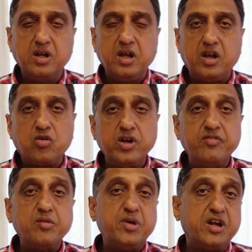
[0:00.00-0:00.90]
It could
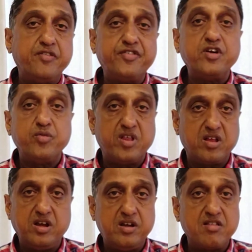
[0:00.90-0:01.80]
even be a different visa,
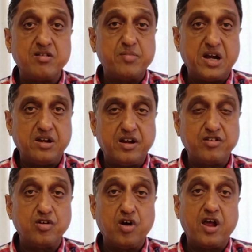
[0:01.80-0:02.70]
it doesn't matter
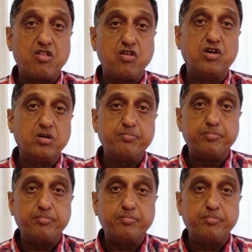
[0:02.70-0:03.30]
as long as your